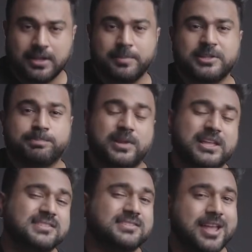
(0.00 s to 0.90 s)
Let me
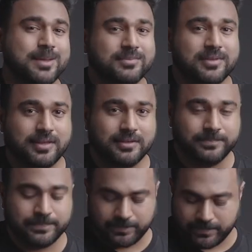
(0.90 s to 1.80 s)
play the same
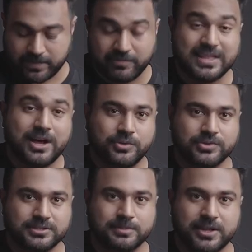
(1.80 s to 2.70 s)
thing without
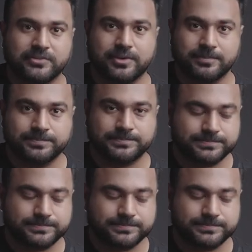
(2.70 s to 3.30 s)
using the plectrum.